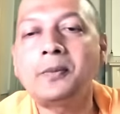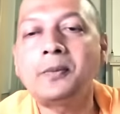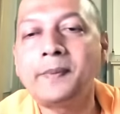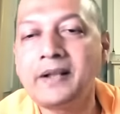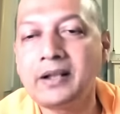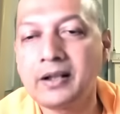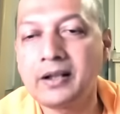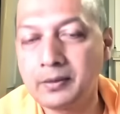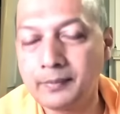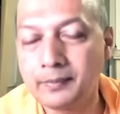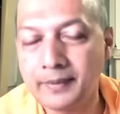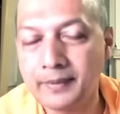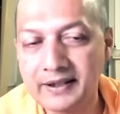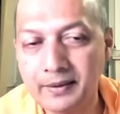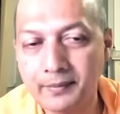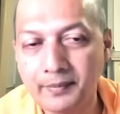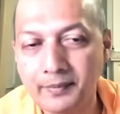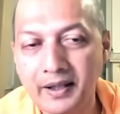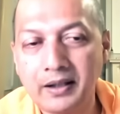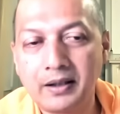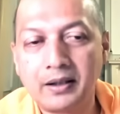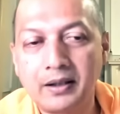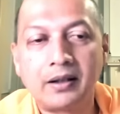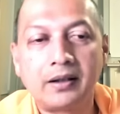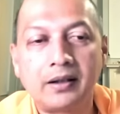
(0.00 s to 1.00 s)
be done by the
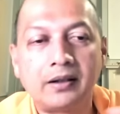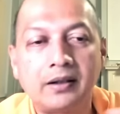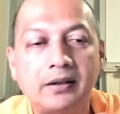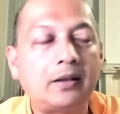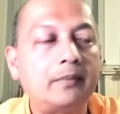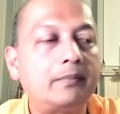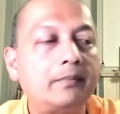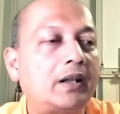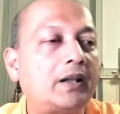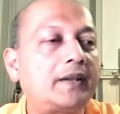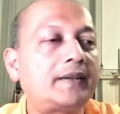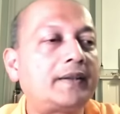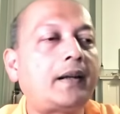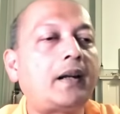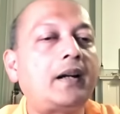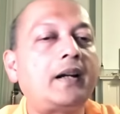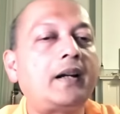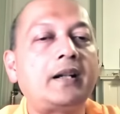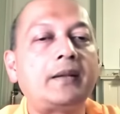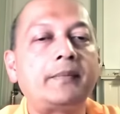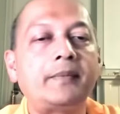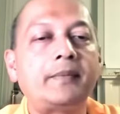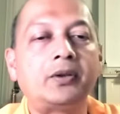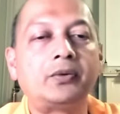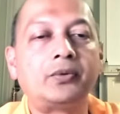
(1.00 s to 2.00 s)
mind. Yad
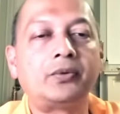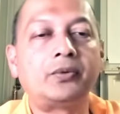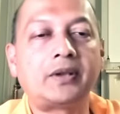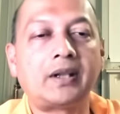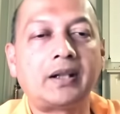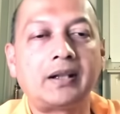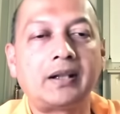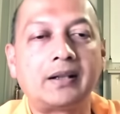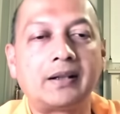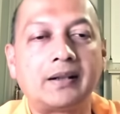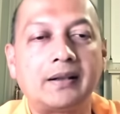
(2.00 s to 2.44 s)
manasana manute,